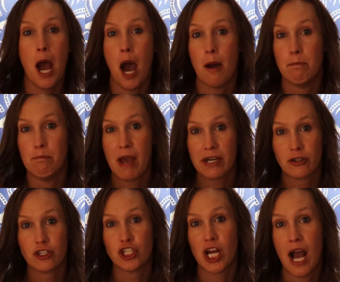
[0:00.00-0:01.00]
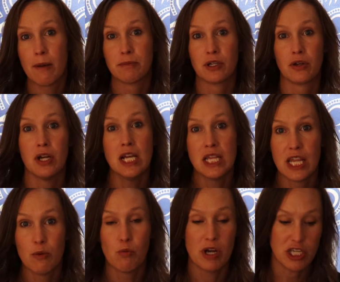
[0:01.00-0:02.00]
a better chapter
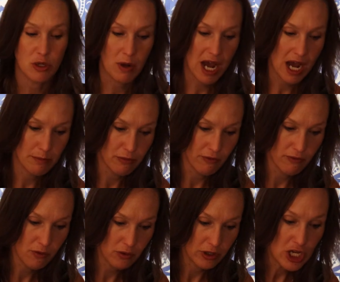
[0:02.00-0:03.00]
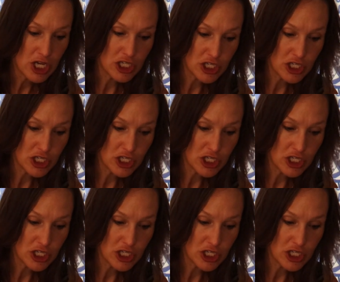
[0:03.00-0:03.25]
than what you had before.